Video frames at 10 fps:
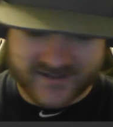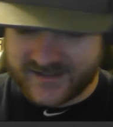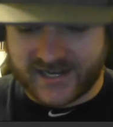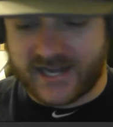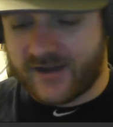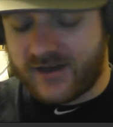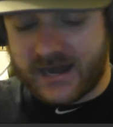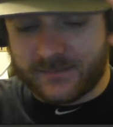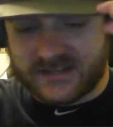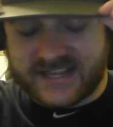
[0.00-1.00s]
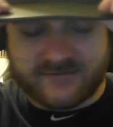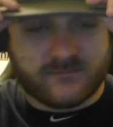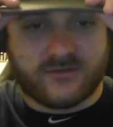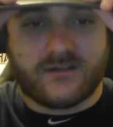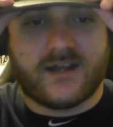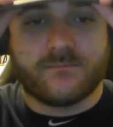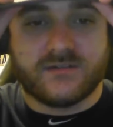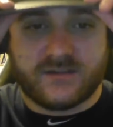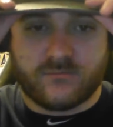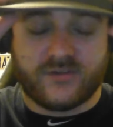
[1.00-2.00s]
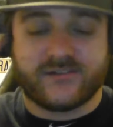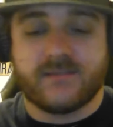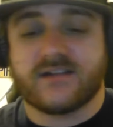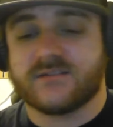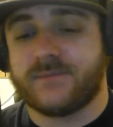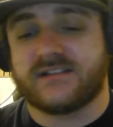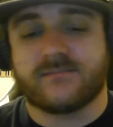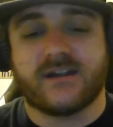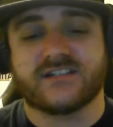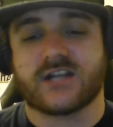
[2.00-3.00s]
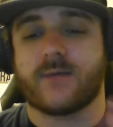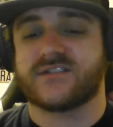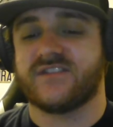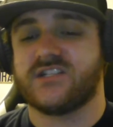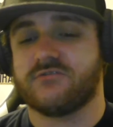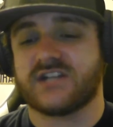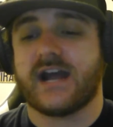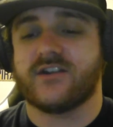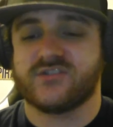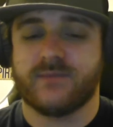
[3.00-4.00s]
Unbelievable. But Demaryius Thomas officially retires.